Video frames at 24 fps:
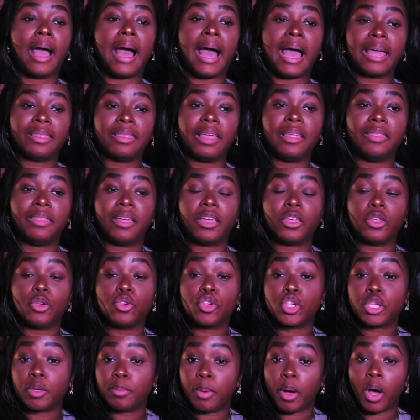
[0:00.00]
I think that you
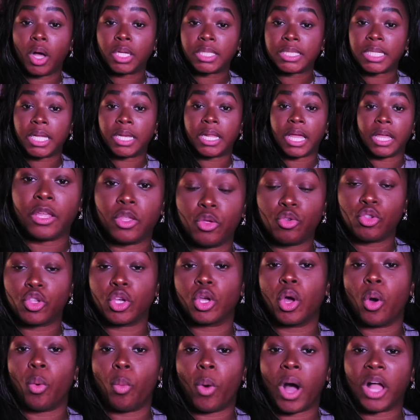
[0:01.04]
should pause it and you
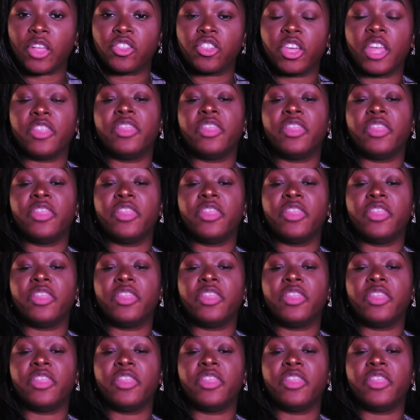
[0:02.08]
should go watch it.